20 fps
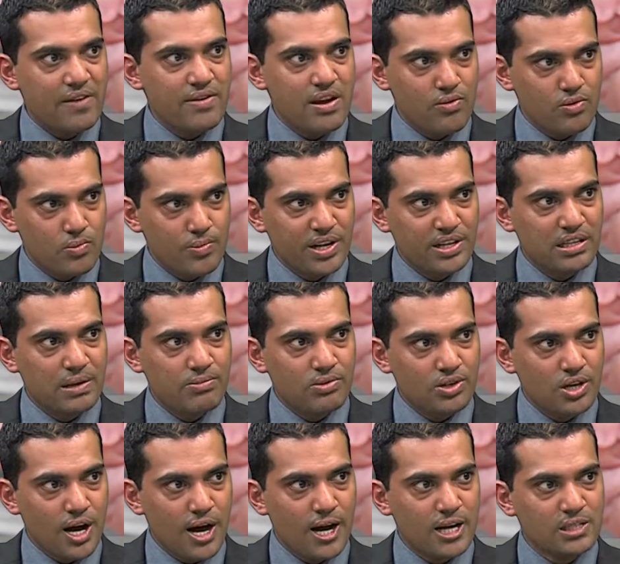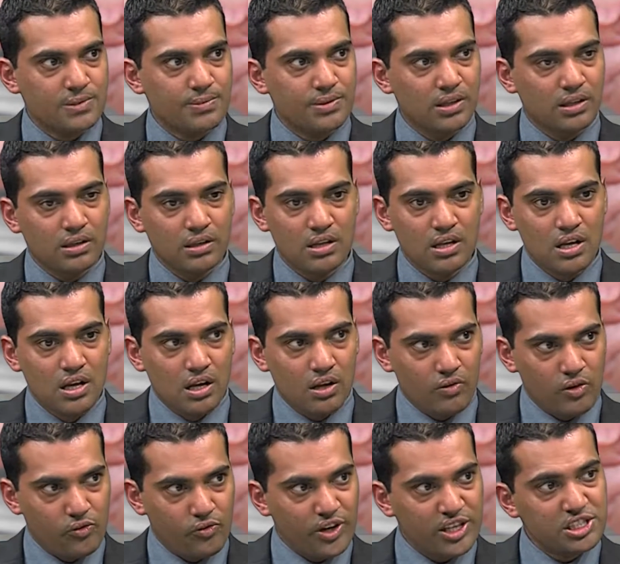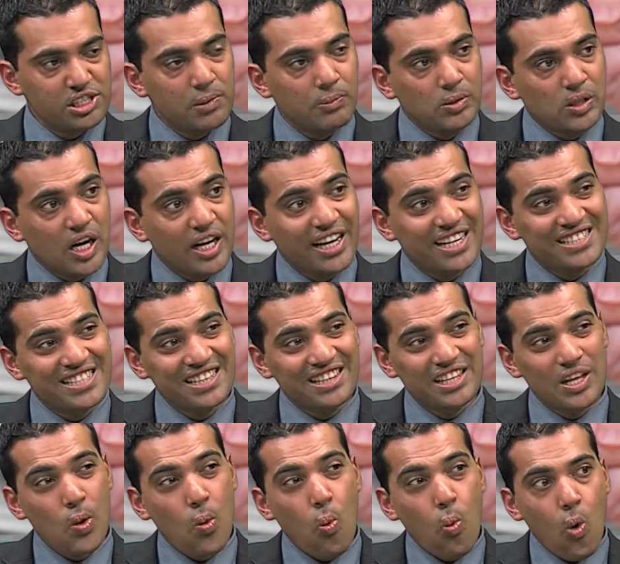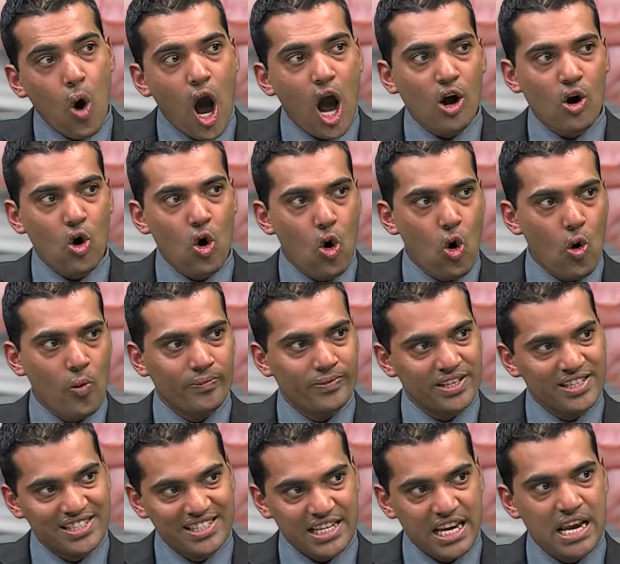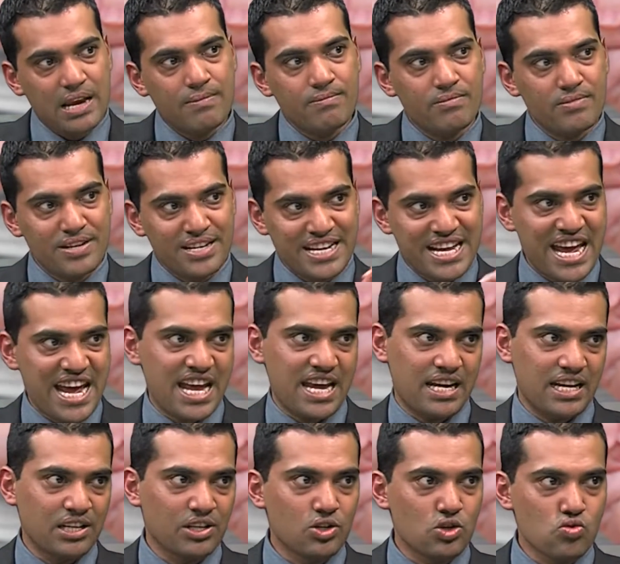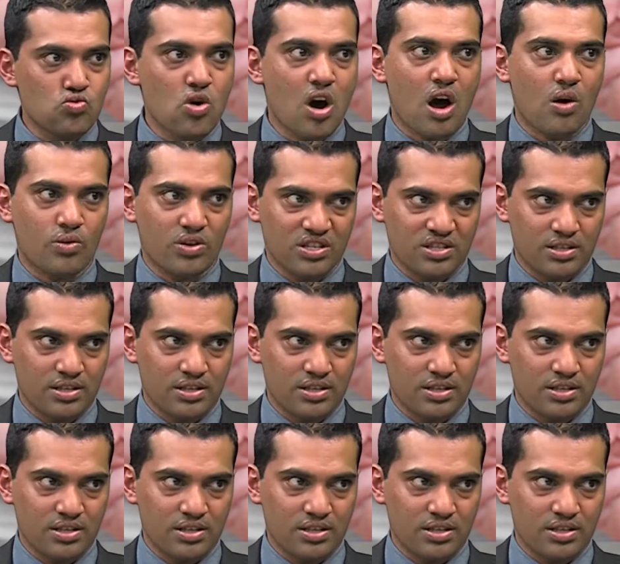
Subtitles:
we have to bring them to the hospital. We fix the blockage and they walk home the same day in 2 hours.